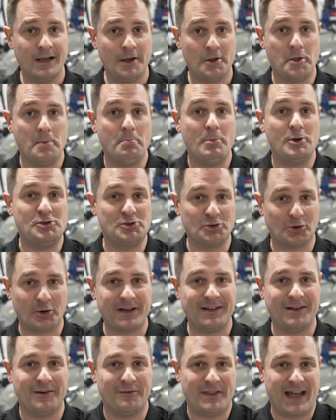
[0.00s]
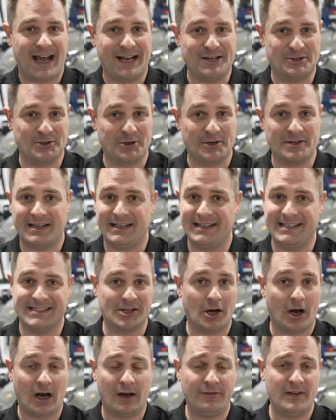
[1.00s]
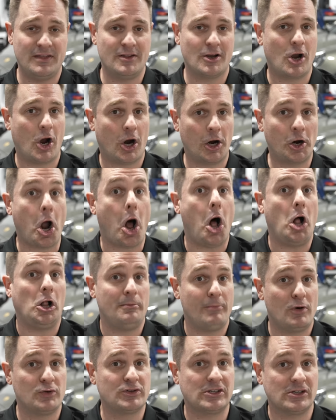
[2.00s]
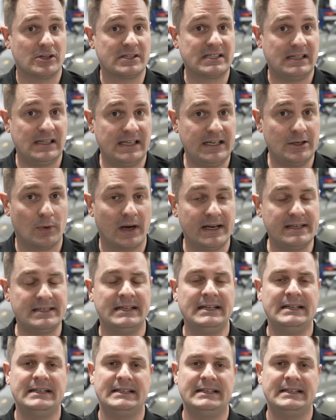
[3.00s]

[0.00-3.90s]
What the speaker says: the majority of that dirt is off and the car almost looks clean, right?